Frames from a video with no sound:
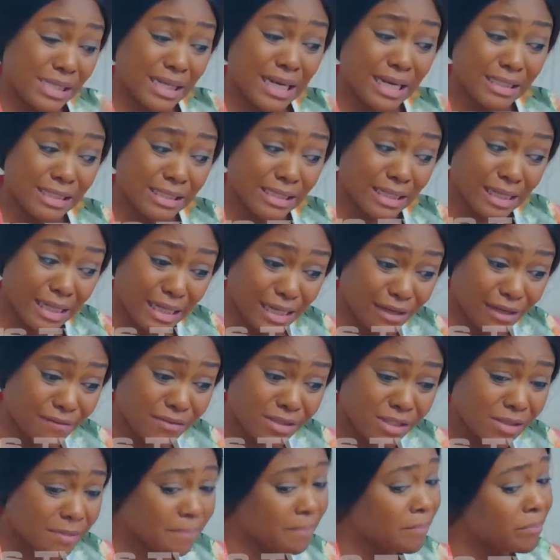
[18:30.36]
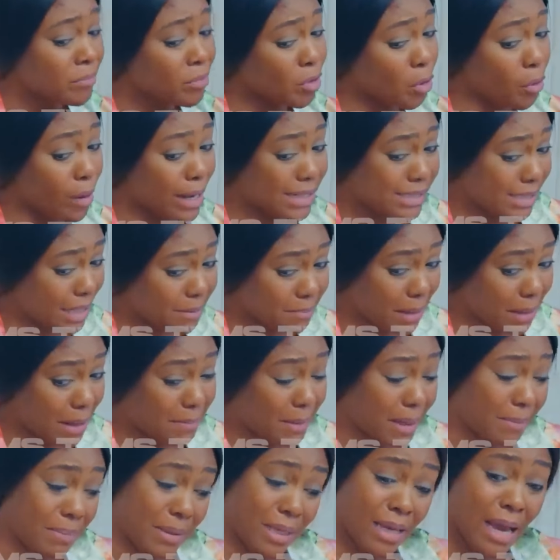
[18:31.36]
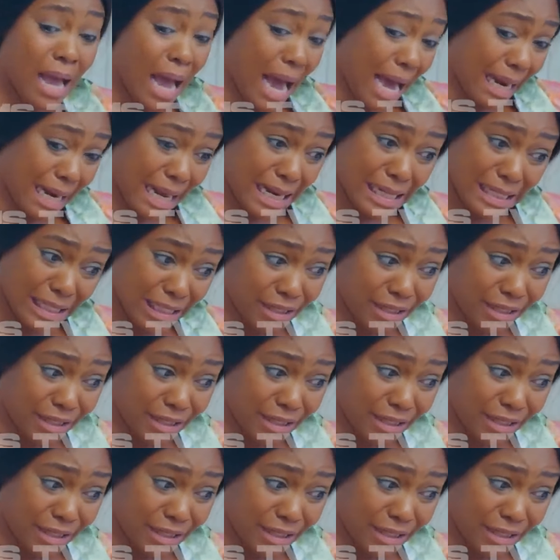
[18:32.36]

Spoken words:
it's either she leaves or I take my baby and I